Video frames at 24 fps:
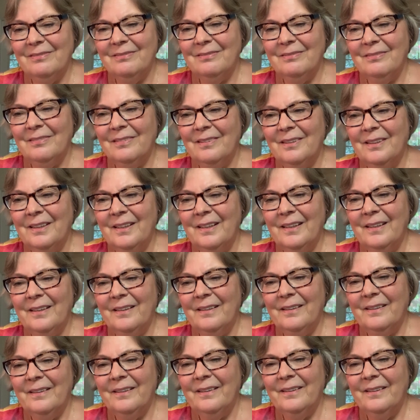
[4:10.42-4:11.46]

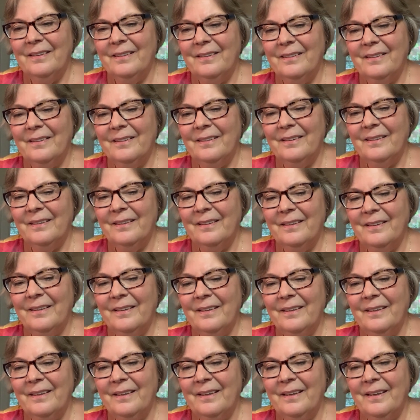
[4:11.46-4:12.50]

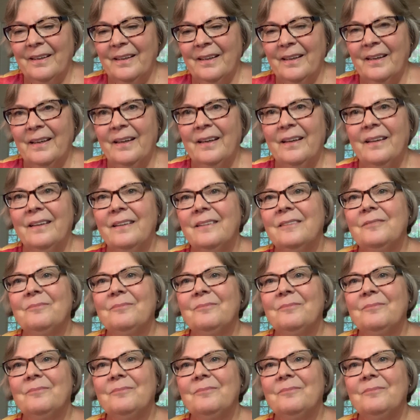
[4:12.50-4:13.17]
(silence)